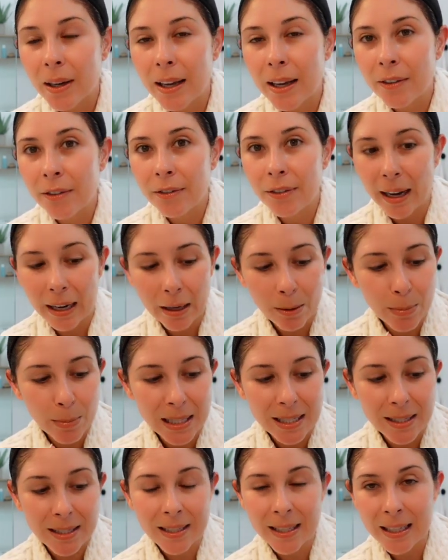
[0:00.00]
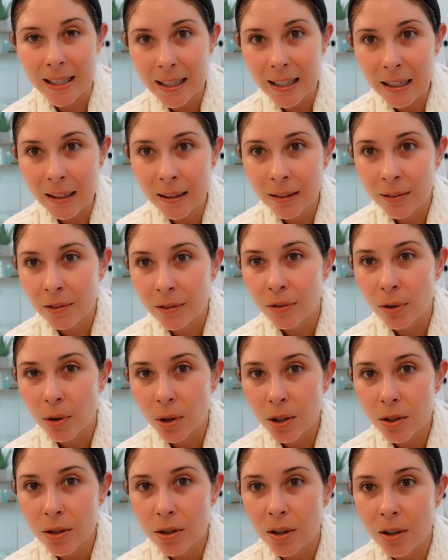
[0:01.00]
a vitamin C for
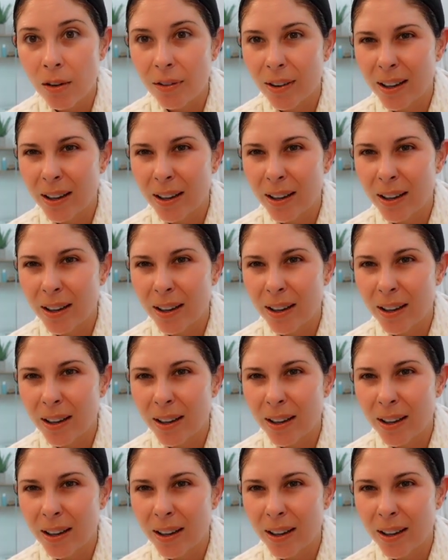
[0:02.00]
yourself.